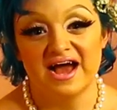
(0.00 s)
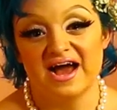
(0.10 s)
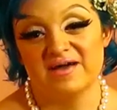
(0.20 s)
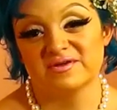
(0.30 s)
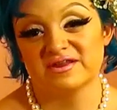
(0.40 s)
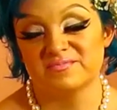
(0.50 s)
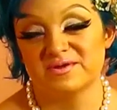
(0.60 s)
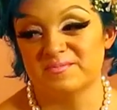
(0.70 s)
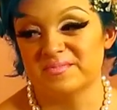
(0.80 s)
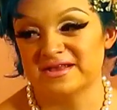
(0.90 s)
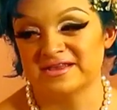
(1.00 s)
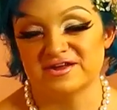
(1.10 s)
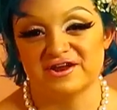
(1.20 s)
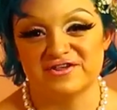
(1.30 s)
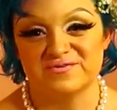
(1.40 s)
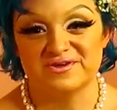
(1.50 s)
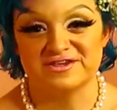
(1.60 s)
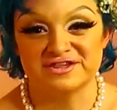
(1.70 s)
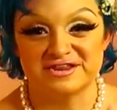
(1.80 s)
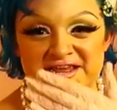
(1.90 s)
I'm gonna be a mess at graduation.